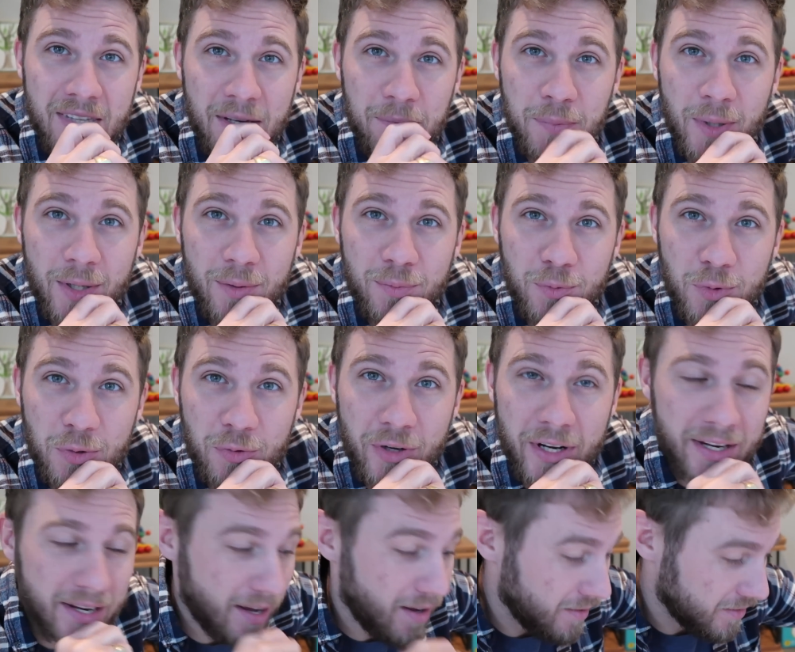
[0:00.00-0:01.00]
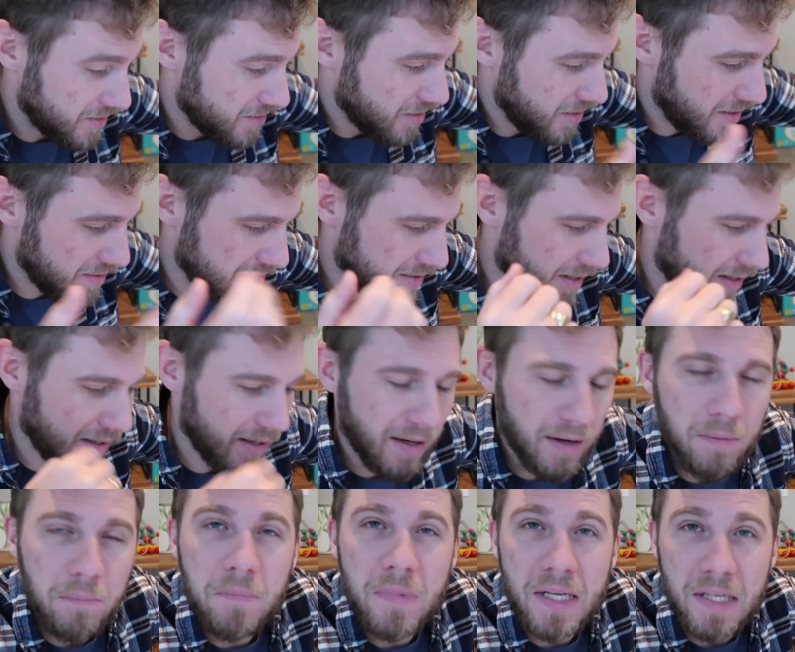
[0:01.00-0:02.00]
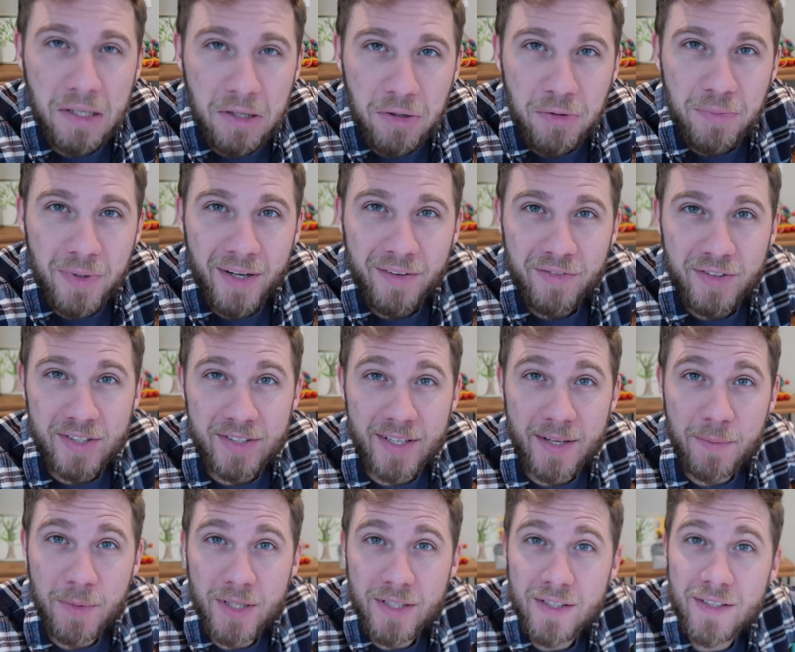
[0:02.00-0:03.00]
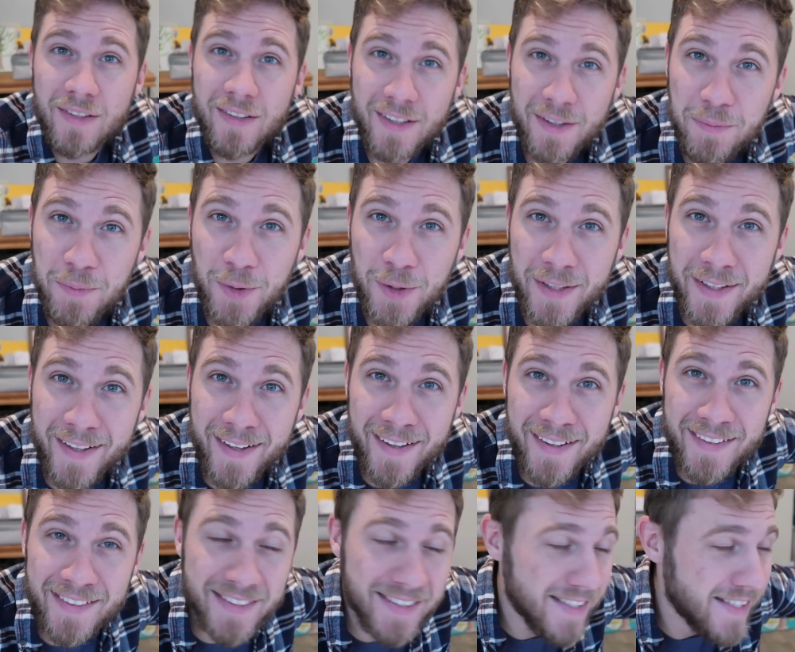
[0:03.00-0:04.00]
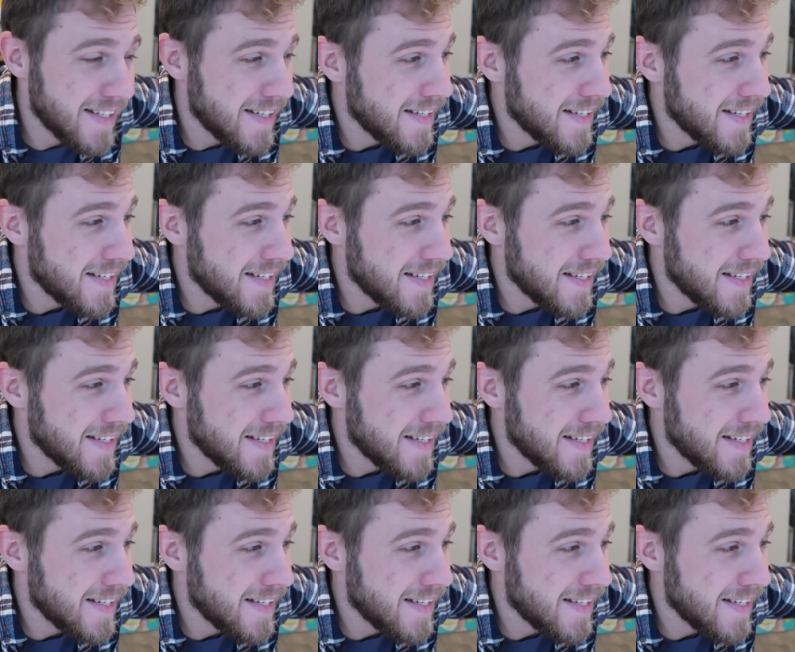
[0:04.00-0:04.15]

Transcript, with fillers: But we ran out, so I was like, I'll make you a breakfast sandwich. Good morning, guys.